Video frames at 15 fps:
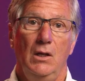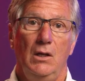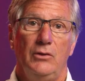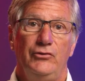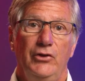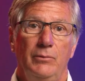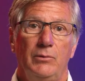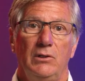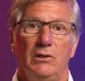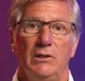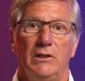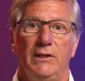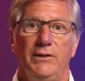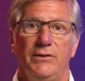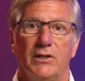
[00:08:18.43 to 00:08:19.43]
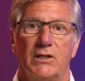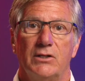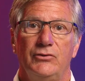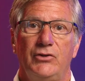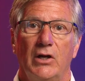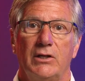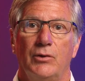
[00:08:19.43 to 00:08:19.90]
Similarly, the
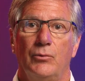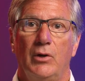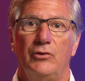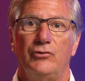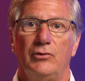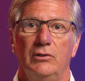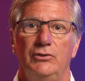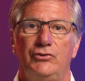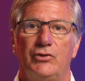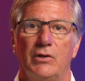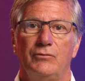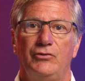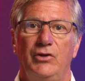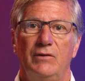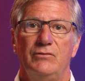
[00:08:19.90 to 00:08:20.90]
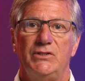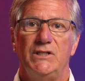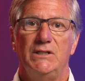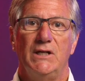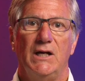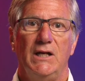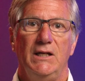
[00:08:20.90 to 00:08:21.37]
Kentucky Resolution of
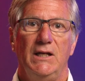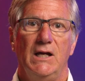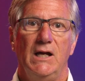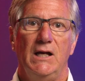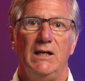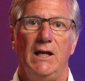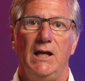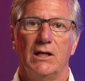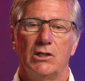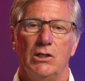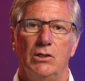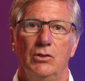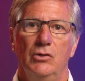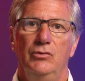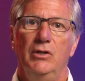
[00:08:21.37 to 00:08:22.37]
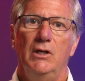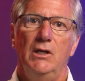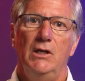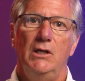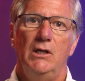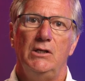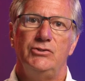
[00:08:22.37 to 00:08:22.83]
1799 echoed
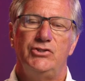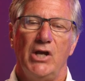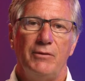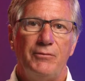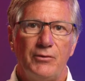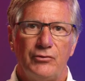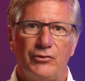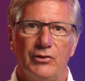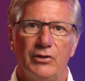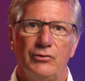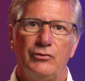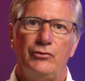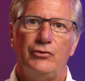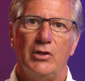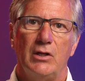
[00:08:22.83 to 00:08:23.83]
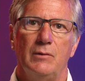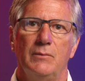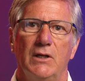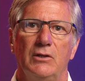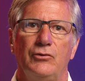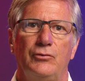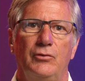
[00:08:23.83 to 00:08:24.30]
Jefferson's
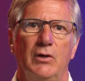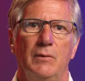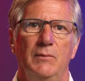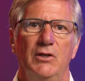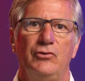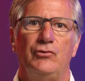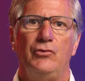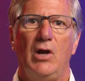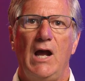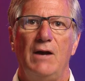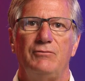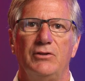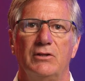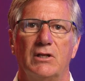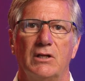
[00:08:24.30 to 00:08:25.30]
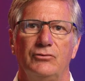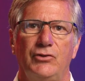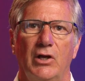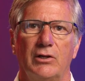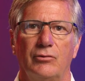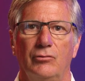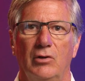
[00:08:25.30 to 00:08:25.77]
sentiments from his draft of the
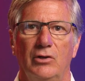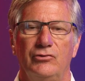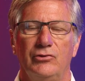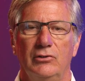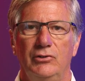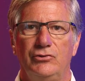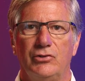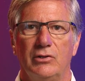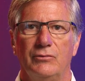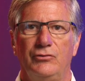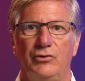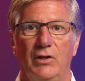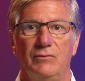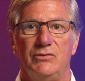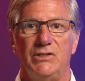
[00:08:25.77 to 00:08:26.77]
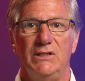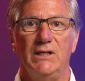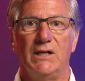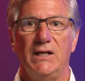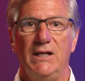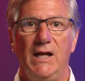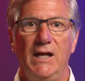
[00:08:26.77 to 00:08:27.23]
Kentucky Resolution of
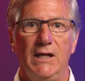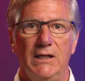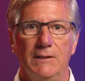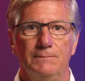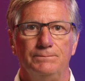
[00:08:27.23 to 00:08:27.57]
1798.